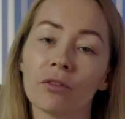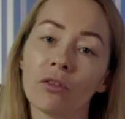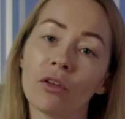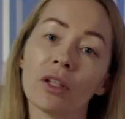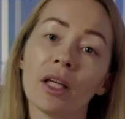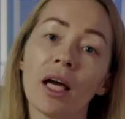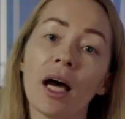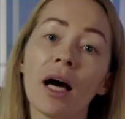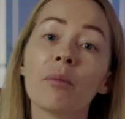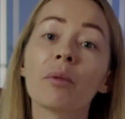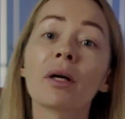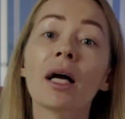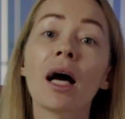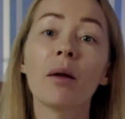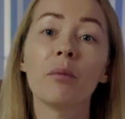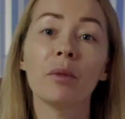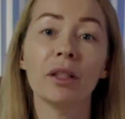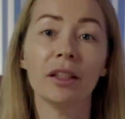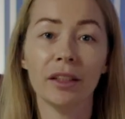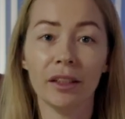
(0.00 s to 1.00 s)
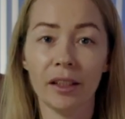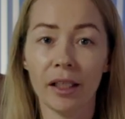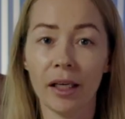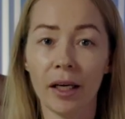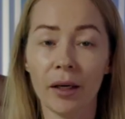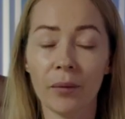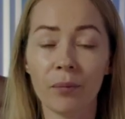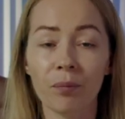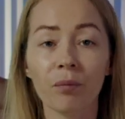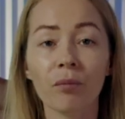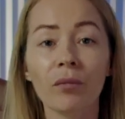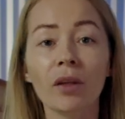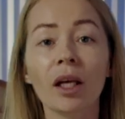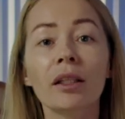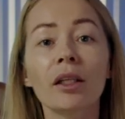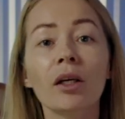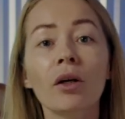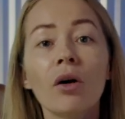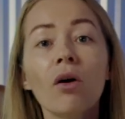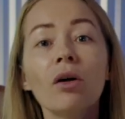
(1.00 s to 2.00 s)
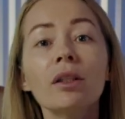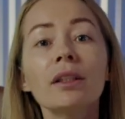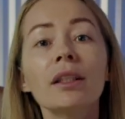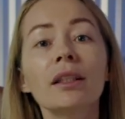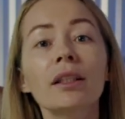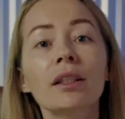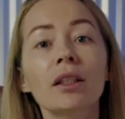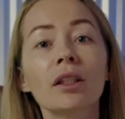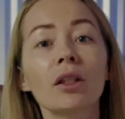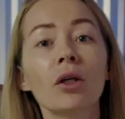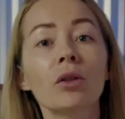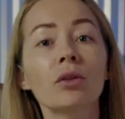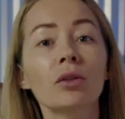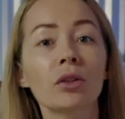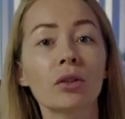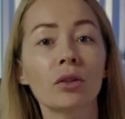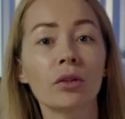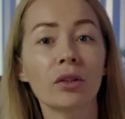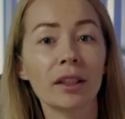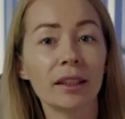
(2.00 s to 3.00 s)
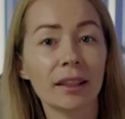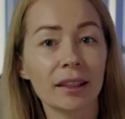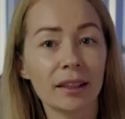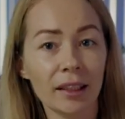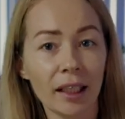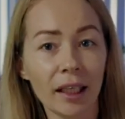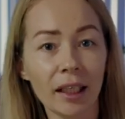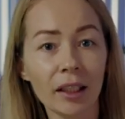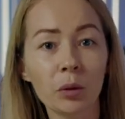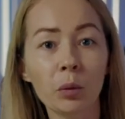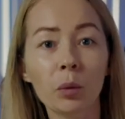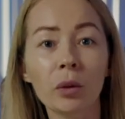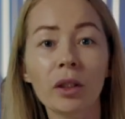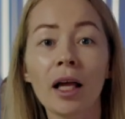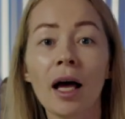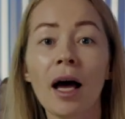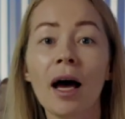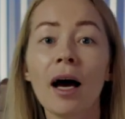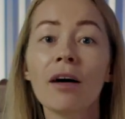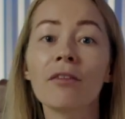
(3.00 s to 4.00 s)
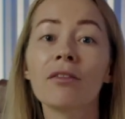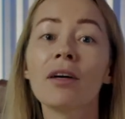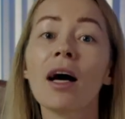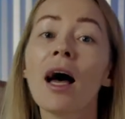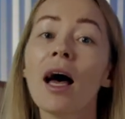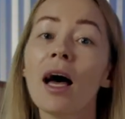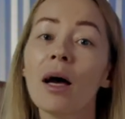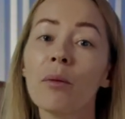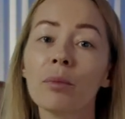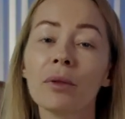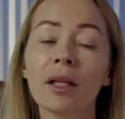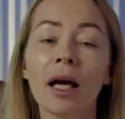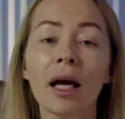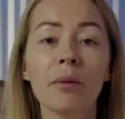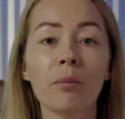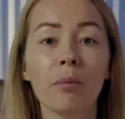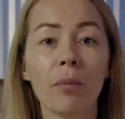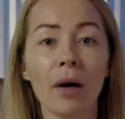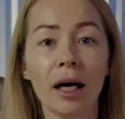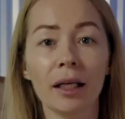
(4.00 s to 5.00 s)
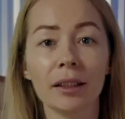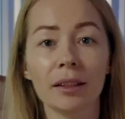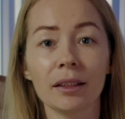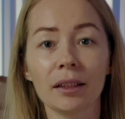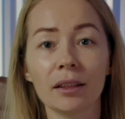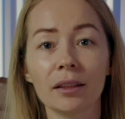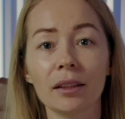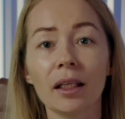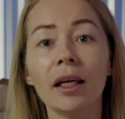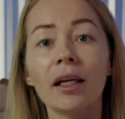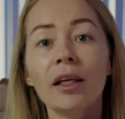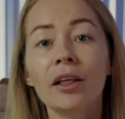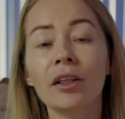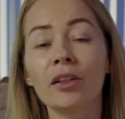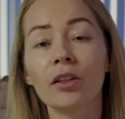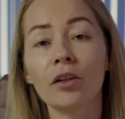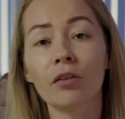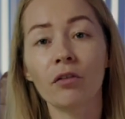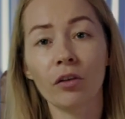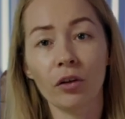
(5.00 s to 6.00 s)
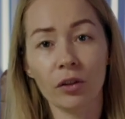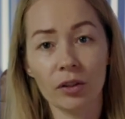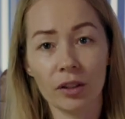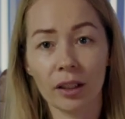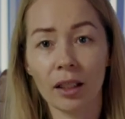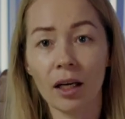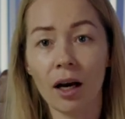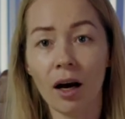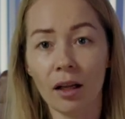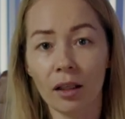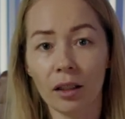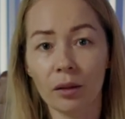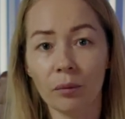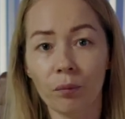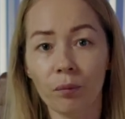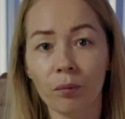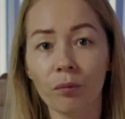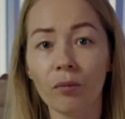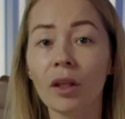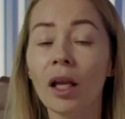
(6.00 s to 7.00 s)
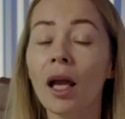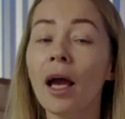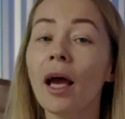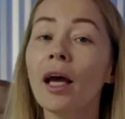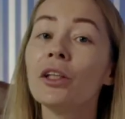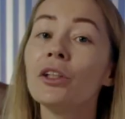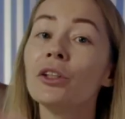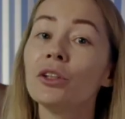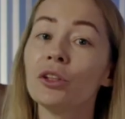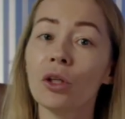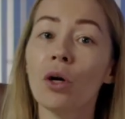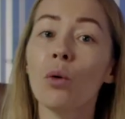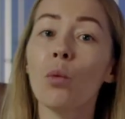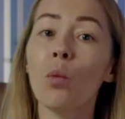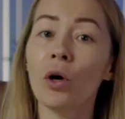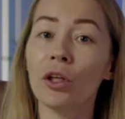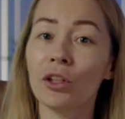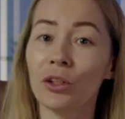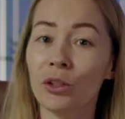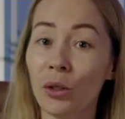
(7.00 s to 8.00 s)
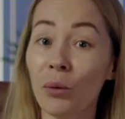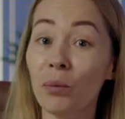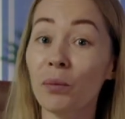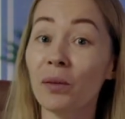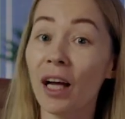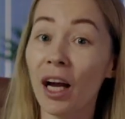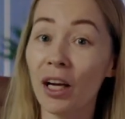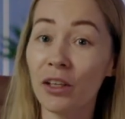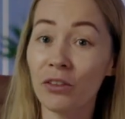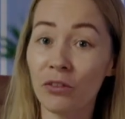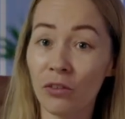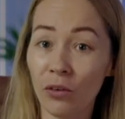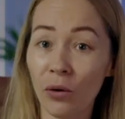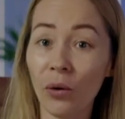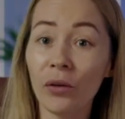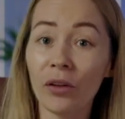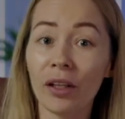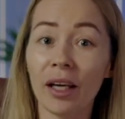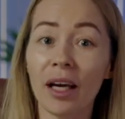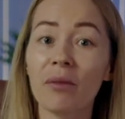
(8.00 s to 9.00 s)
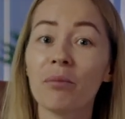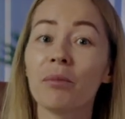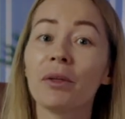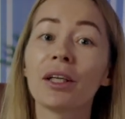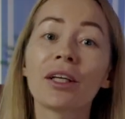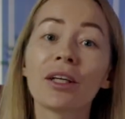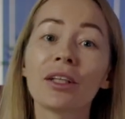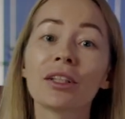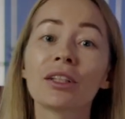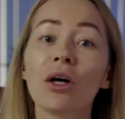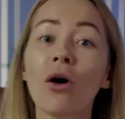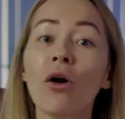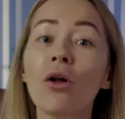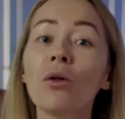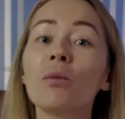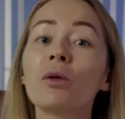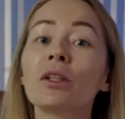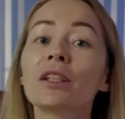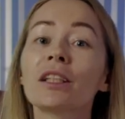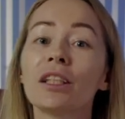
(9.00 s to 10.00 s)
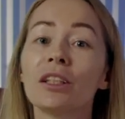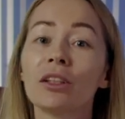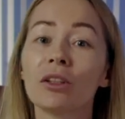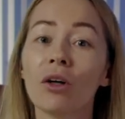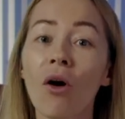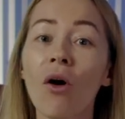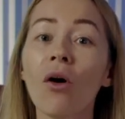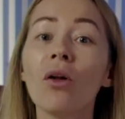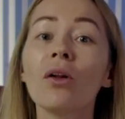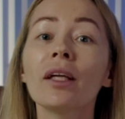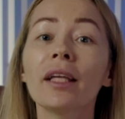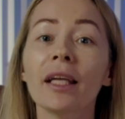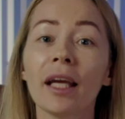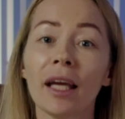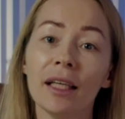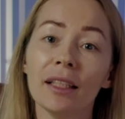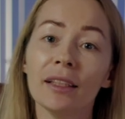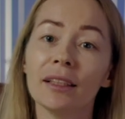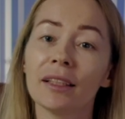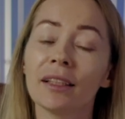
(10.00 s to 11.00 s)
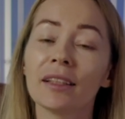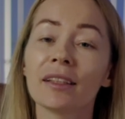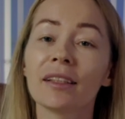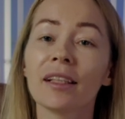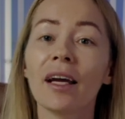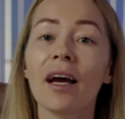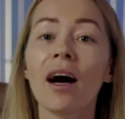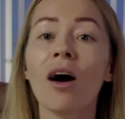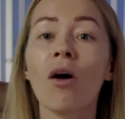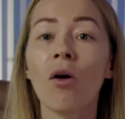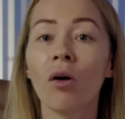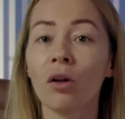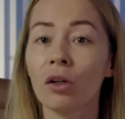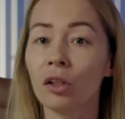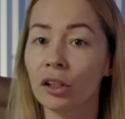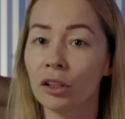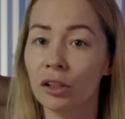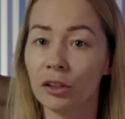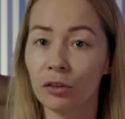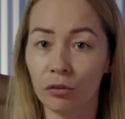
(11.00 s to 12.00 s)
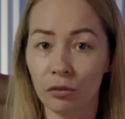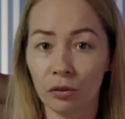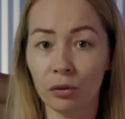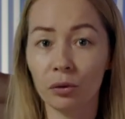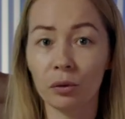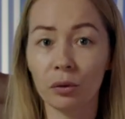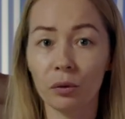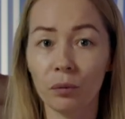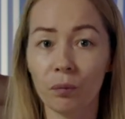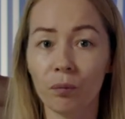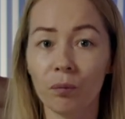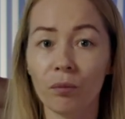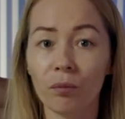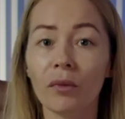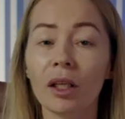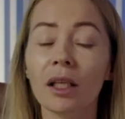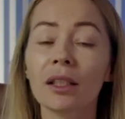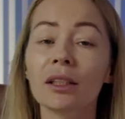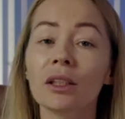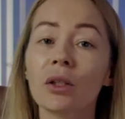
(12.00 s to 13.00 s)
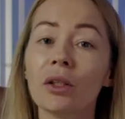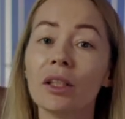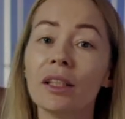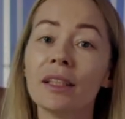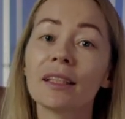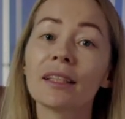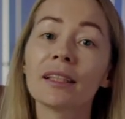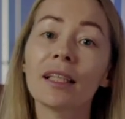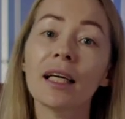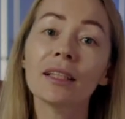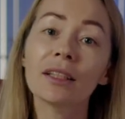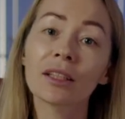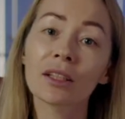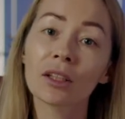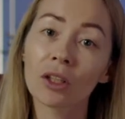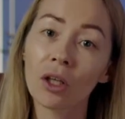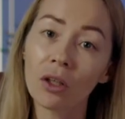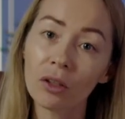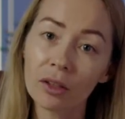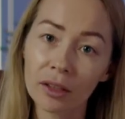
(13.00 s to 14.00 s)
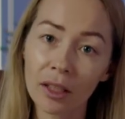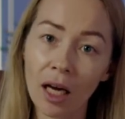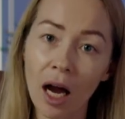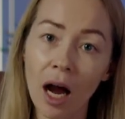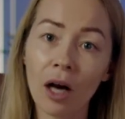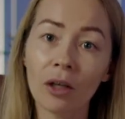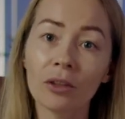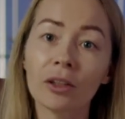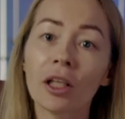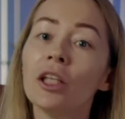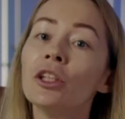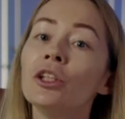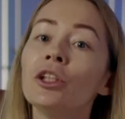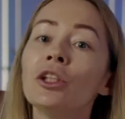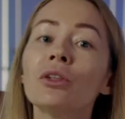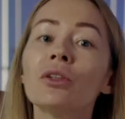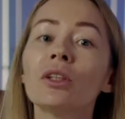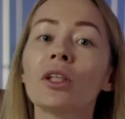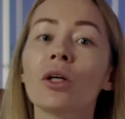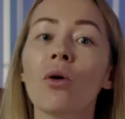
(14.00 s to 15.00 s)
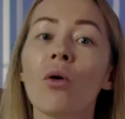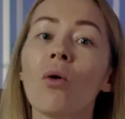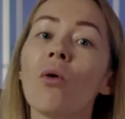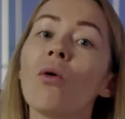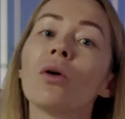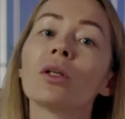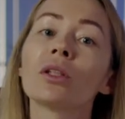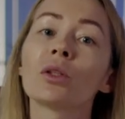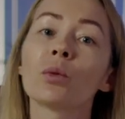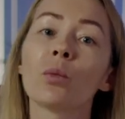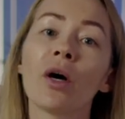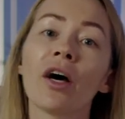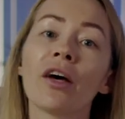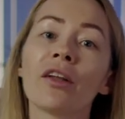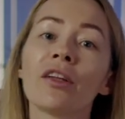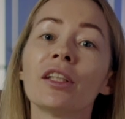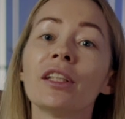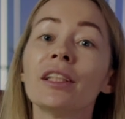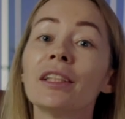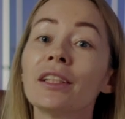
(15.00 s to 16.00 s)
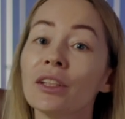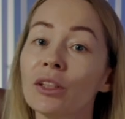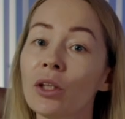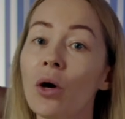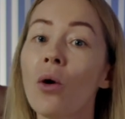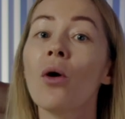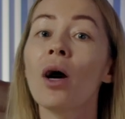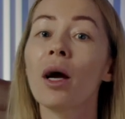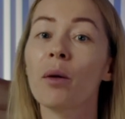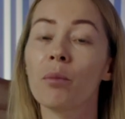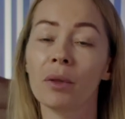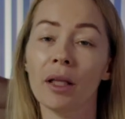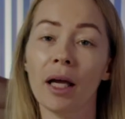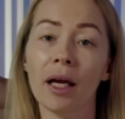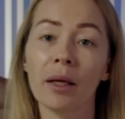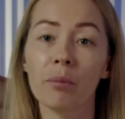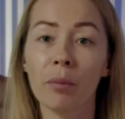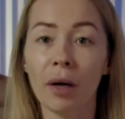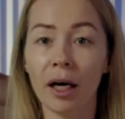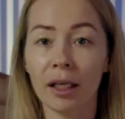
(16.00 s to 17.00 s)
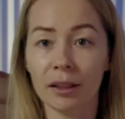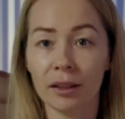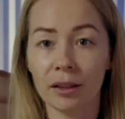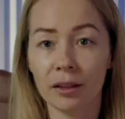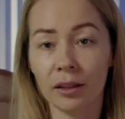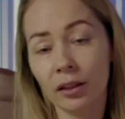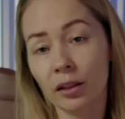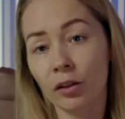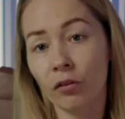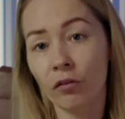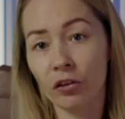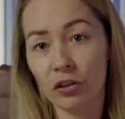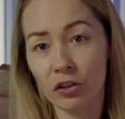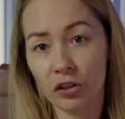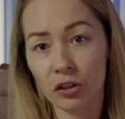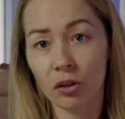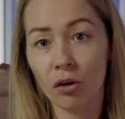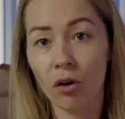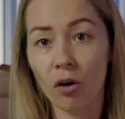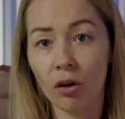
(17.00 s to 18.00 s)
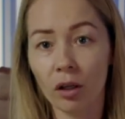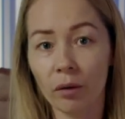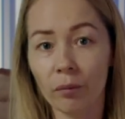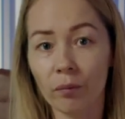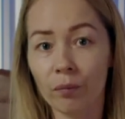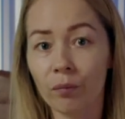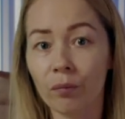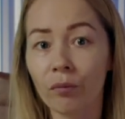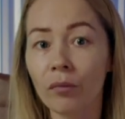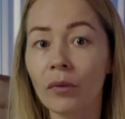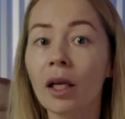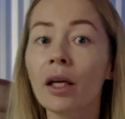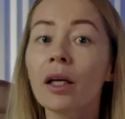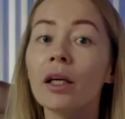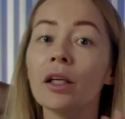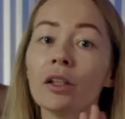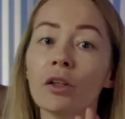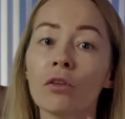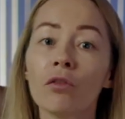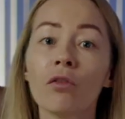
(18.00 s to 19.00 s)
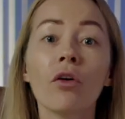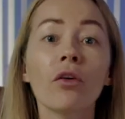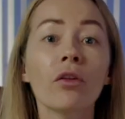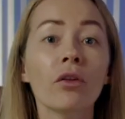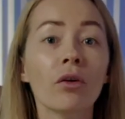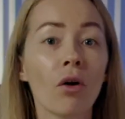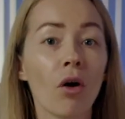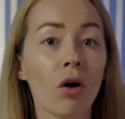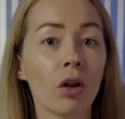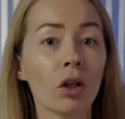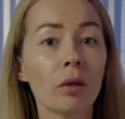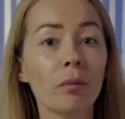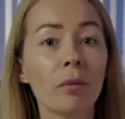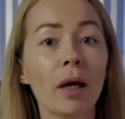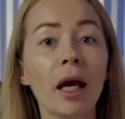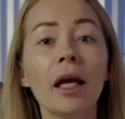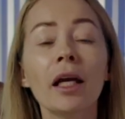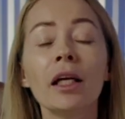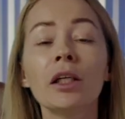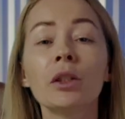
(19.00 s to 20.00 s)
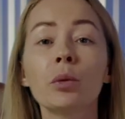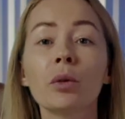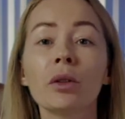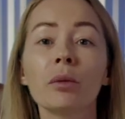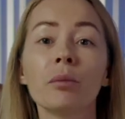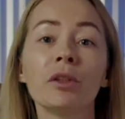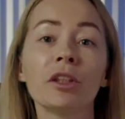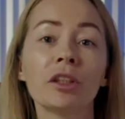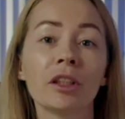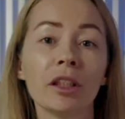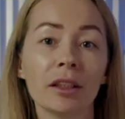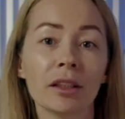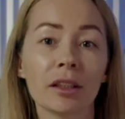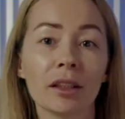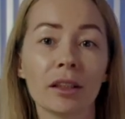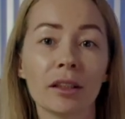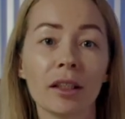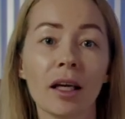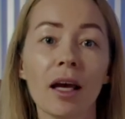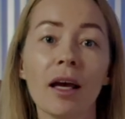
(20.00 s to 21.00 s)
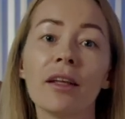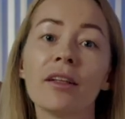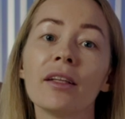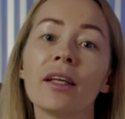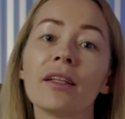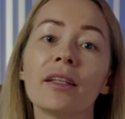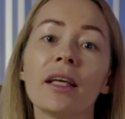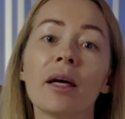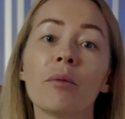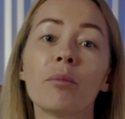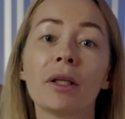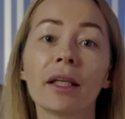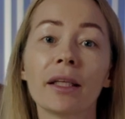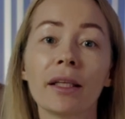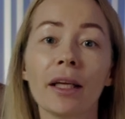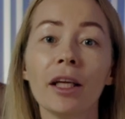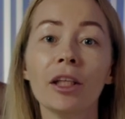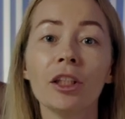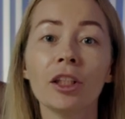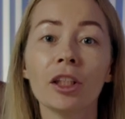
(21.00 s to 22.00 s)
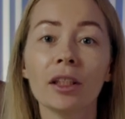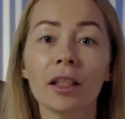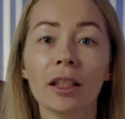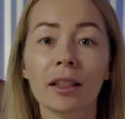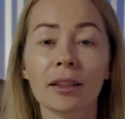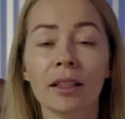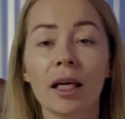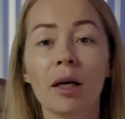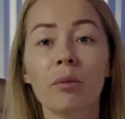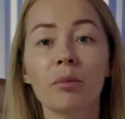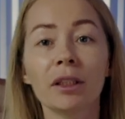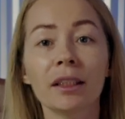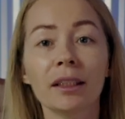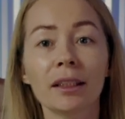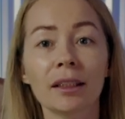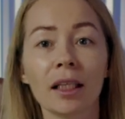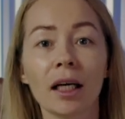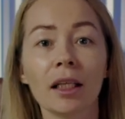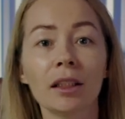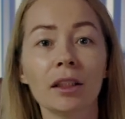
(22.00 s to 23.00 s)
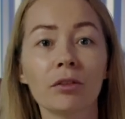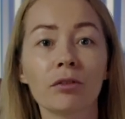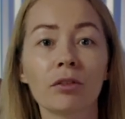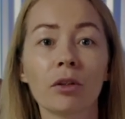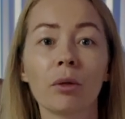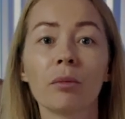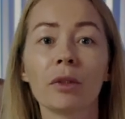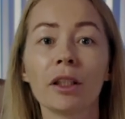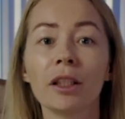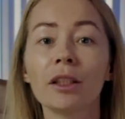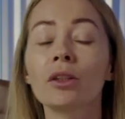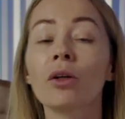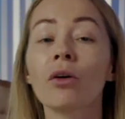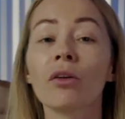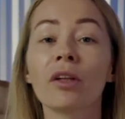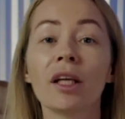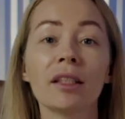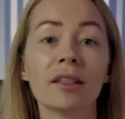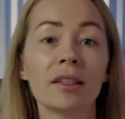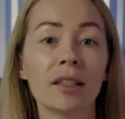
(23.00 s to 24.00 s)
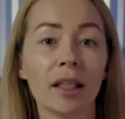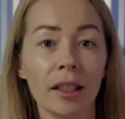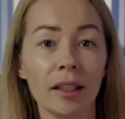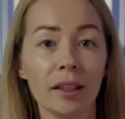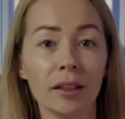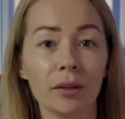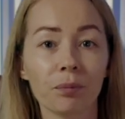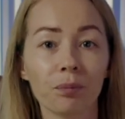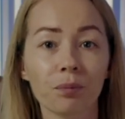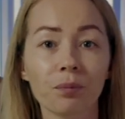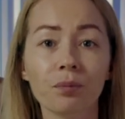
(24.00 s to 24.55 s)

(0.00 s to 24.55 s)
for the upcoming year. The courses close to this date will have apply button in the first column. And you don't want to apply for them because almost in all cases they are already full. So instead scroll down and choose a course where there is no apply button in the first column. In the fourth column, it will be written that the application accepted started from this or that date.